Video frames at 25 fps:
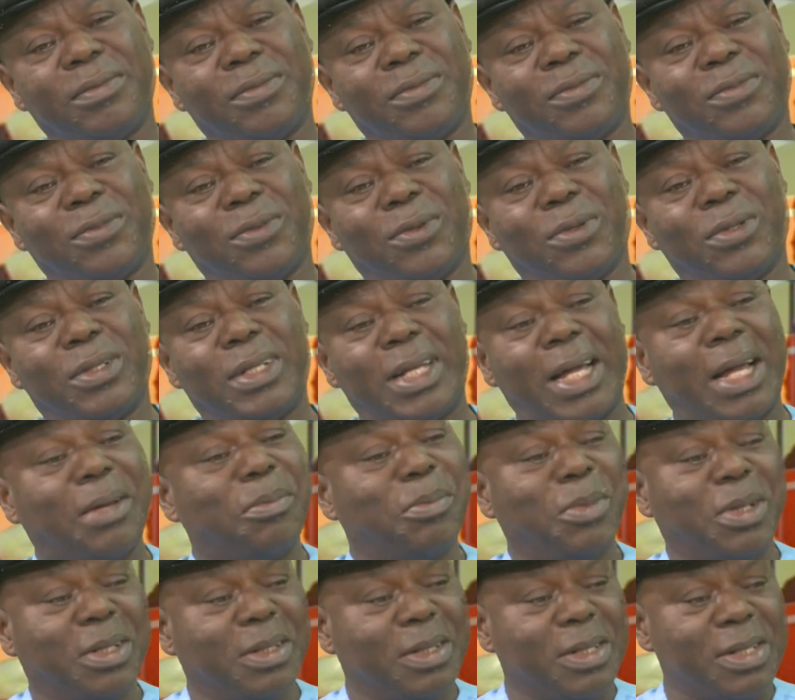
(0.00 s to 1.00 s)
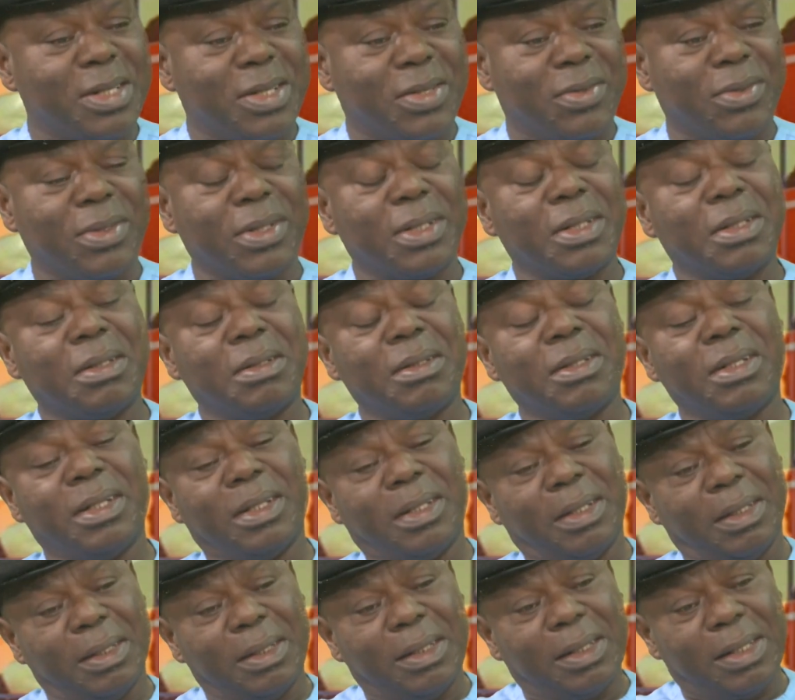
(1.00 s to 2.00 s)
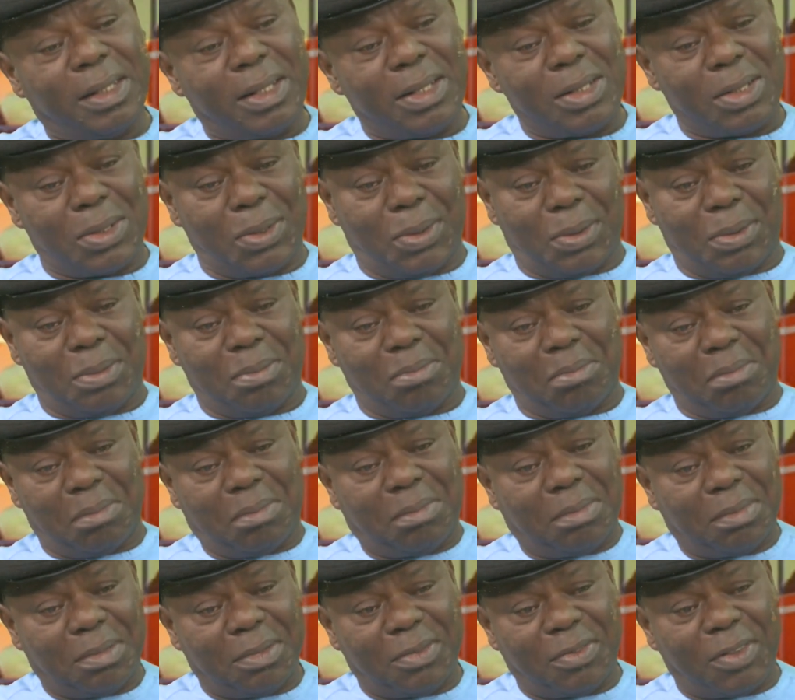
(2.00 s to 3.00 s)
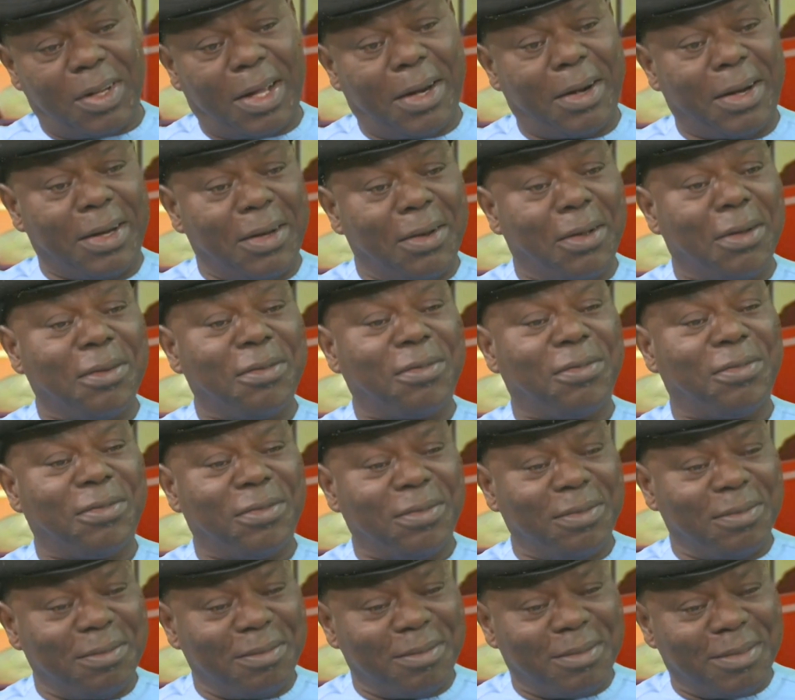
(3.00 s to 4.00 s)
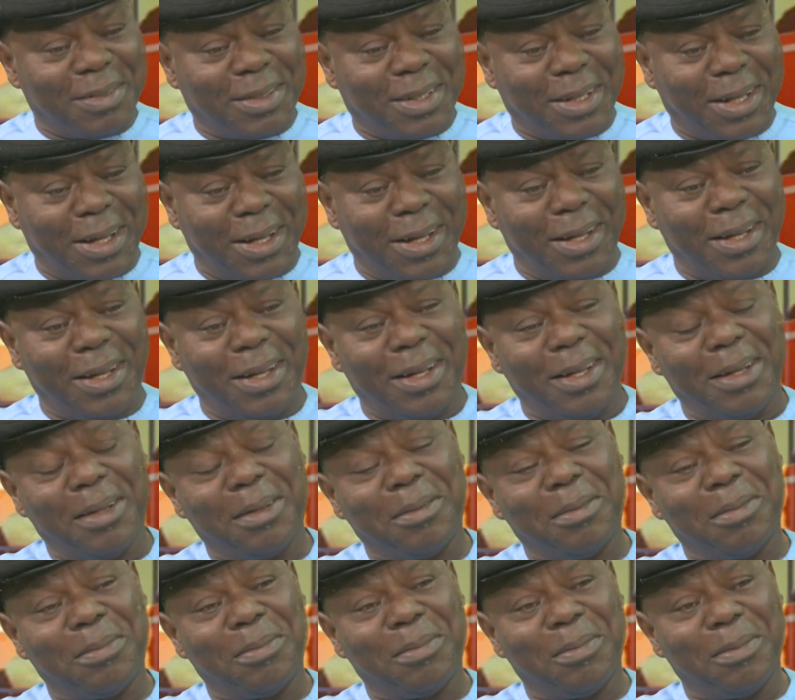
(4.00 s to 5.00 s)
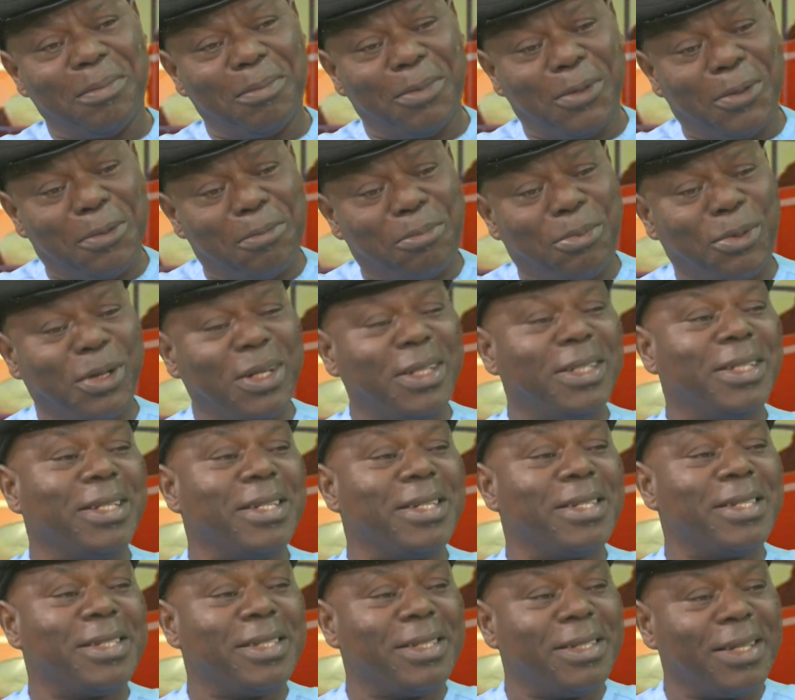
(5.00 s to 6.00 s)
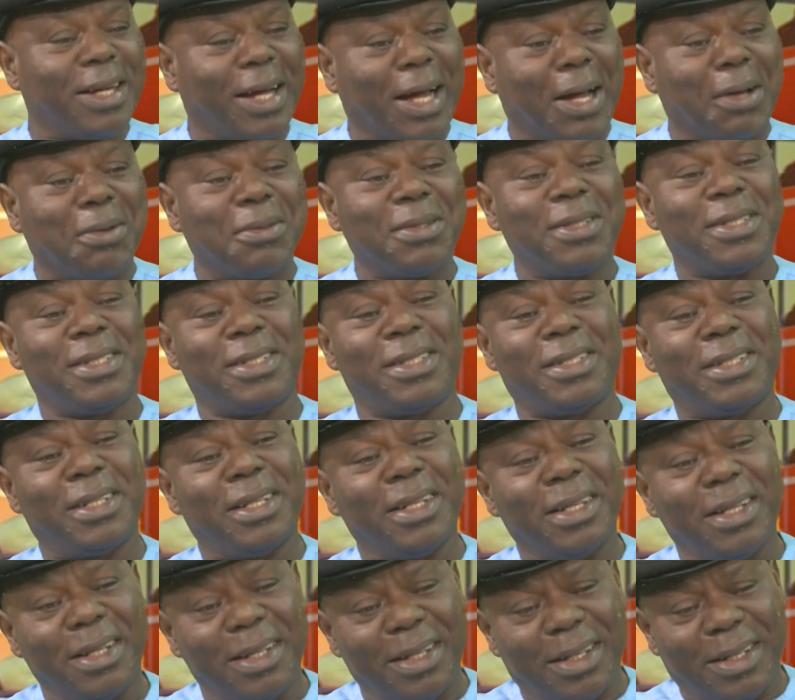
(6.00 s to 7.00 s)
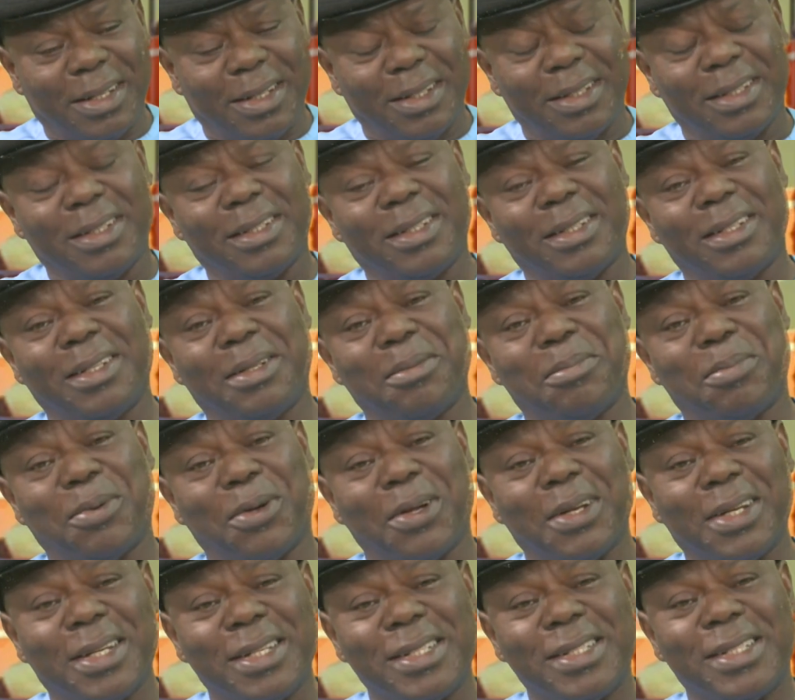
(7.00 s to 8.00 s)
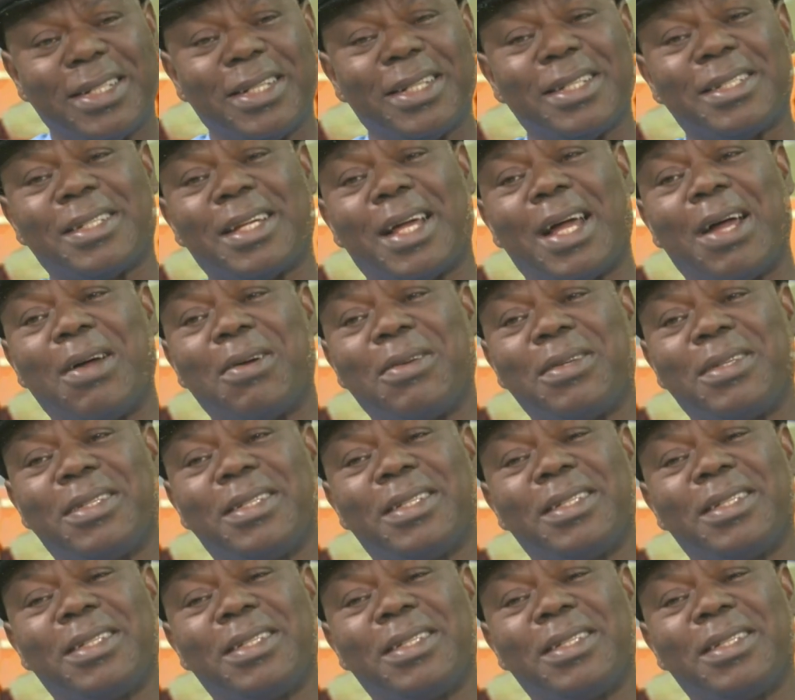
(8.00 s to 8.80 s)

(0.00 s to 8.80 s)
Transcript: for that ministry. So, fair enough, the blueprint is out, the policy is out.